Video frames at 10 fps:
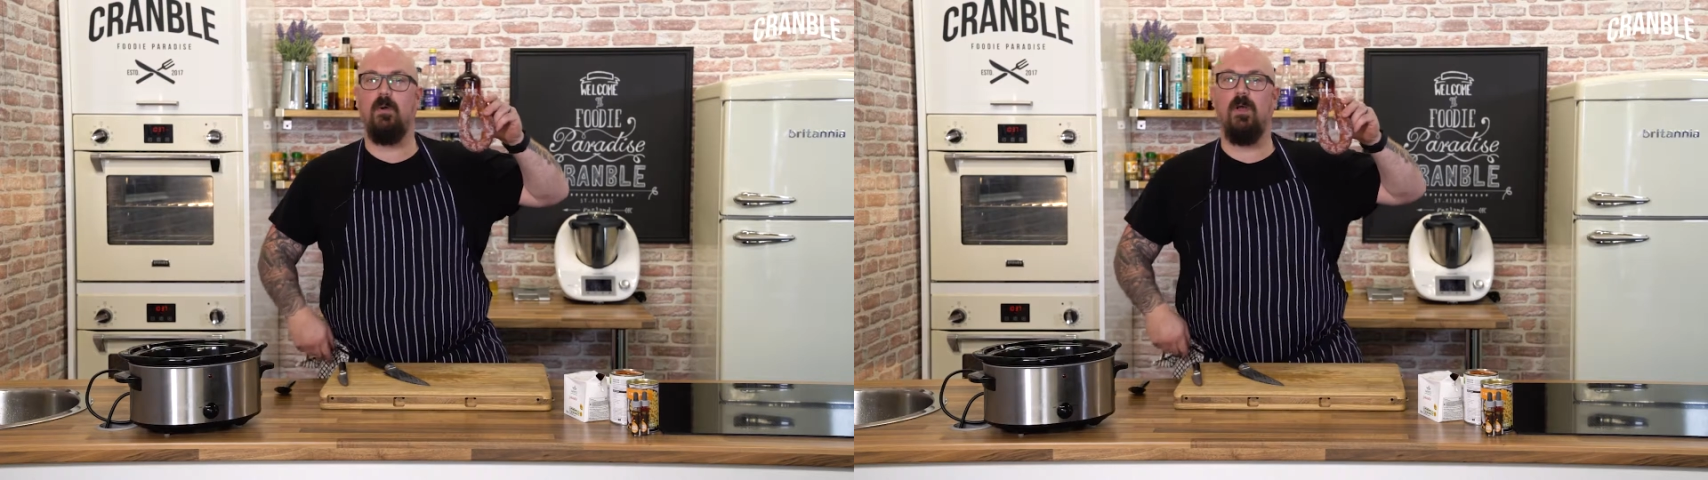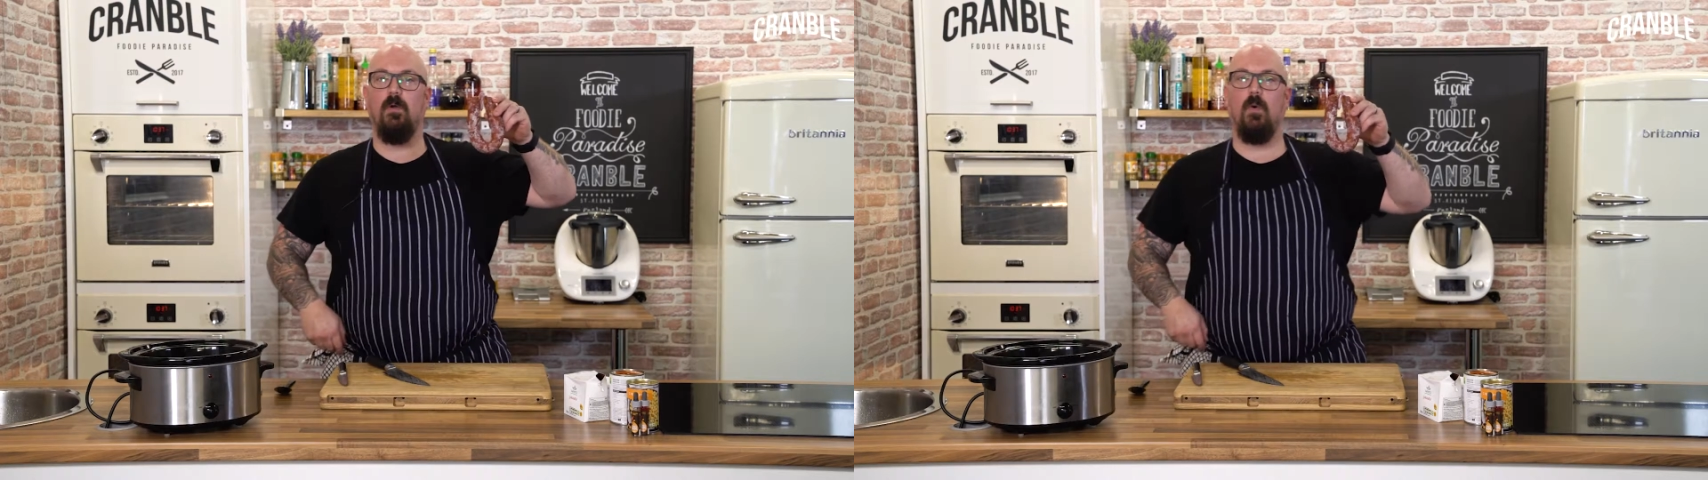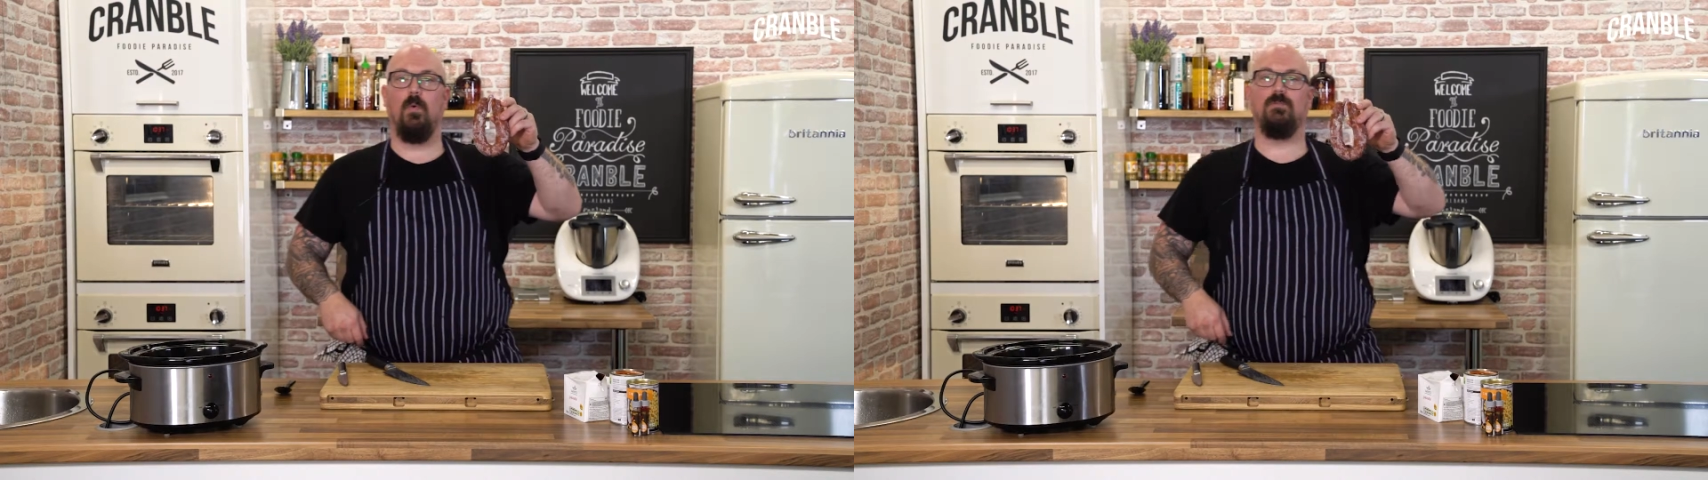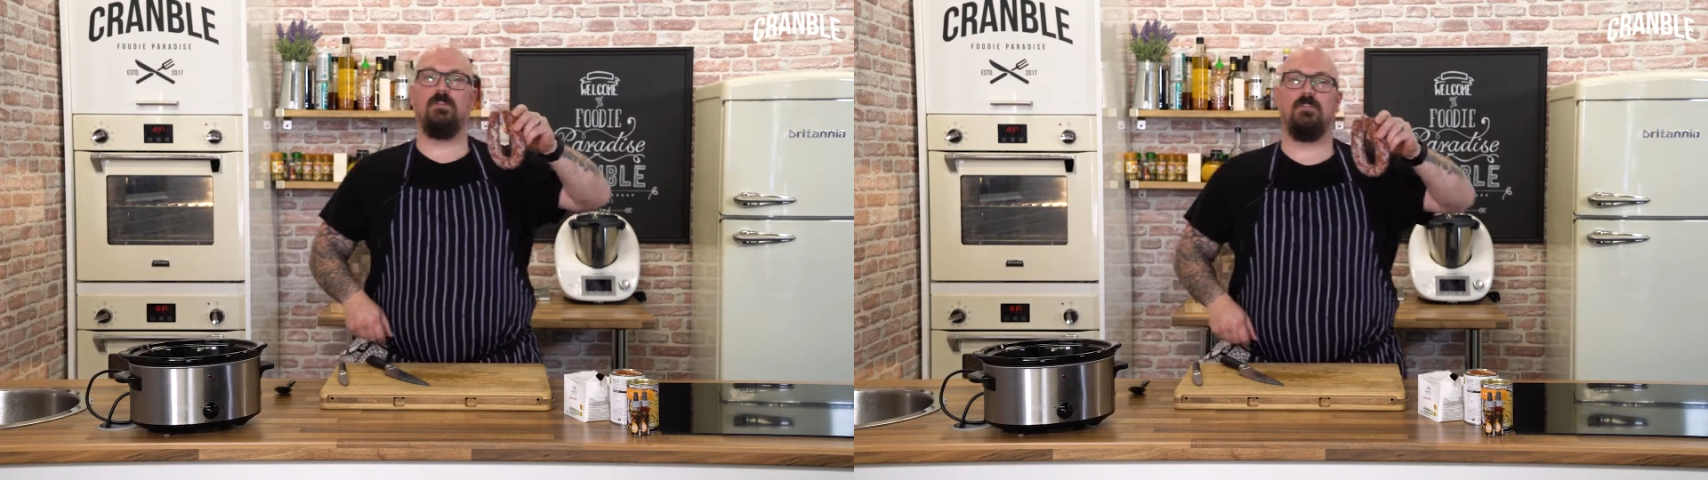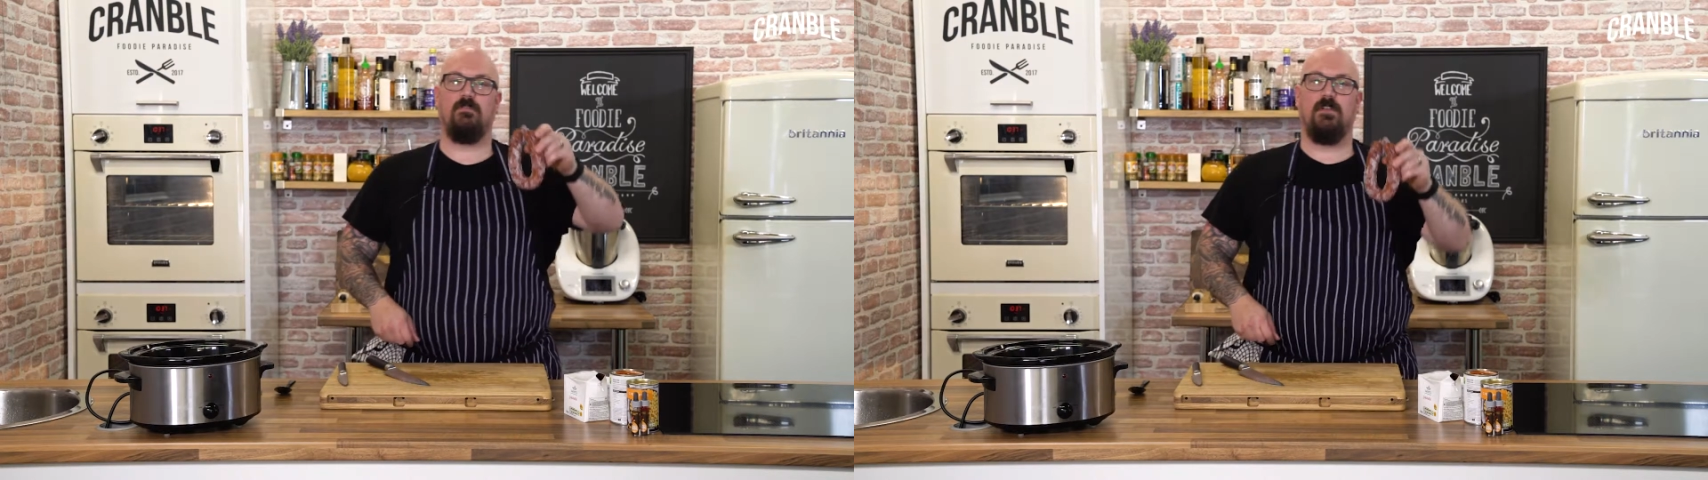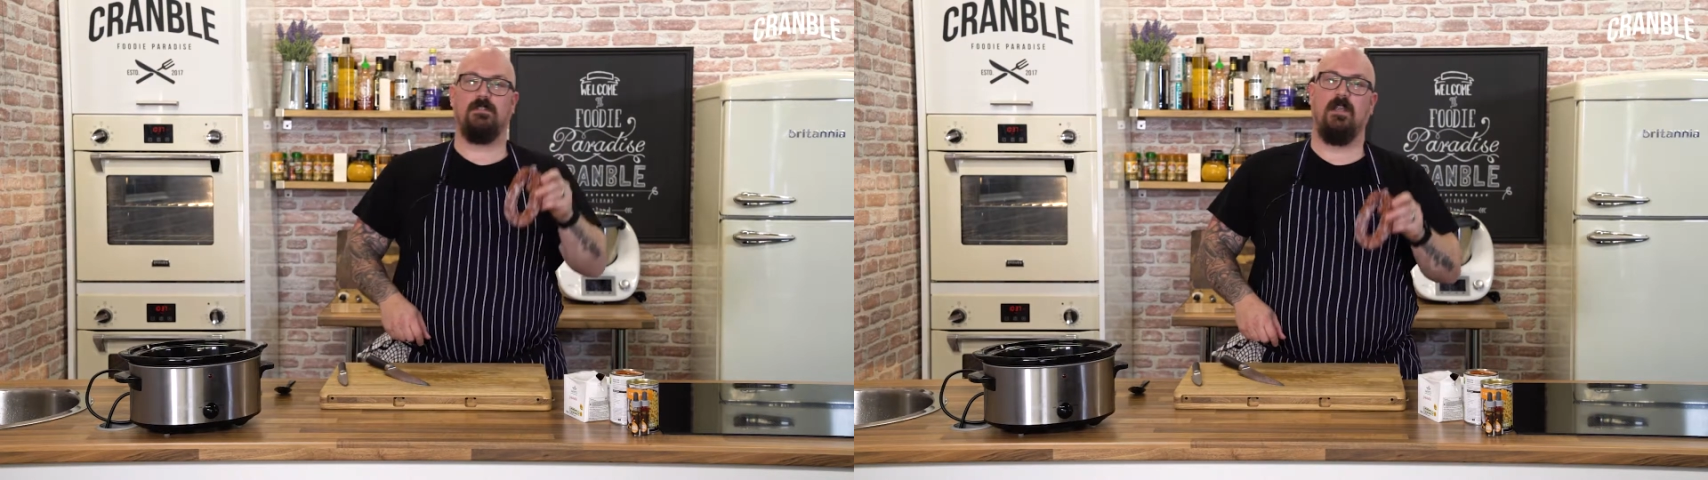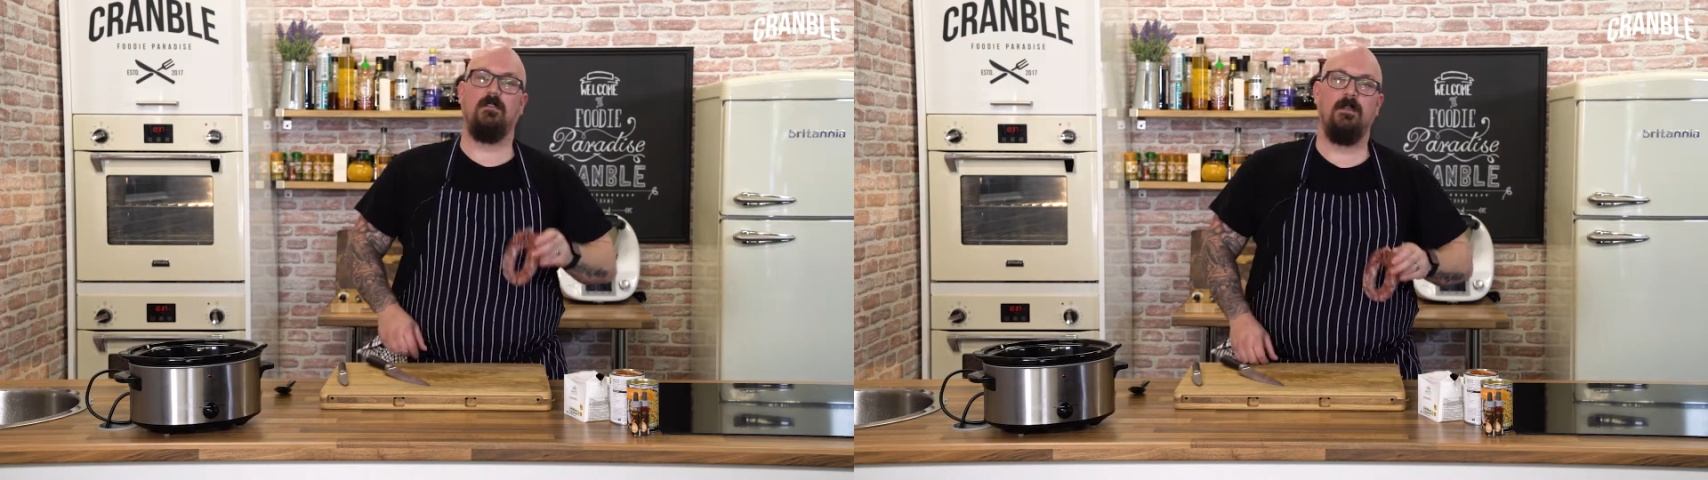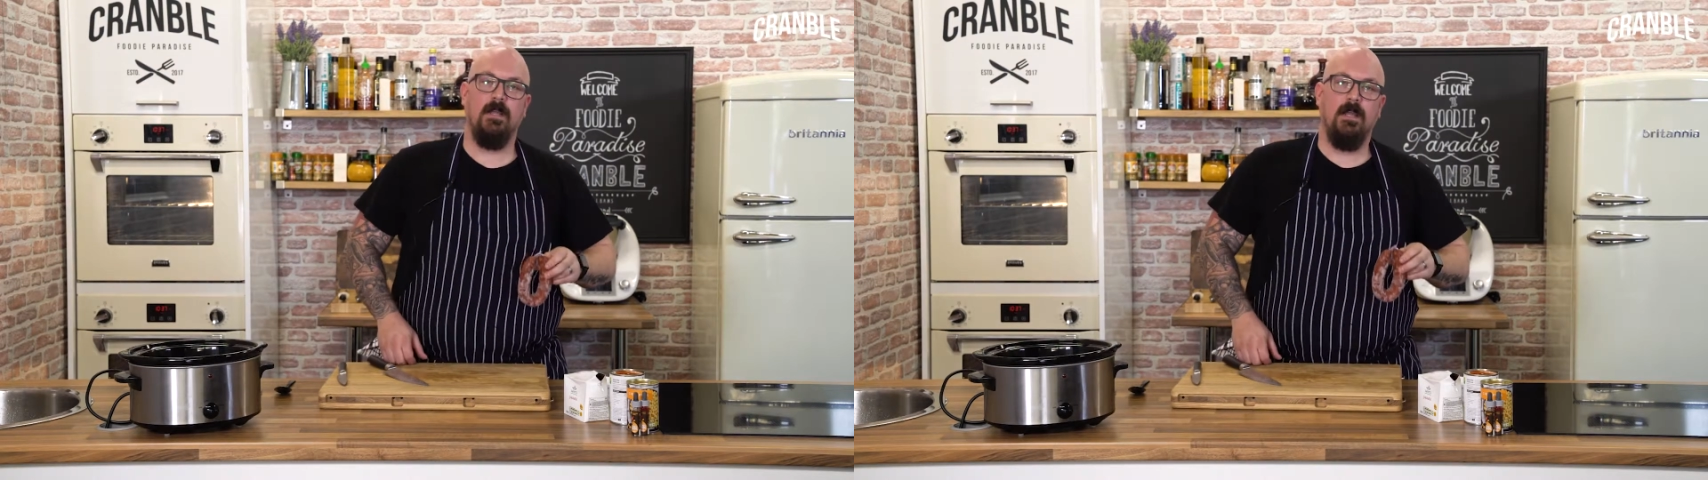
buy the horns of chorizo,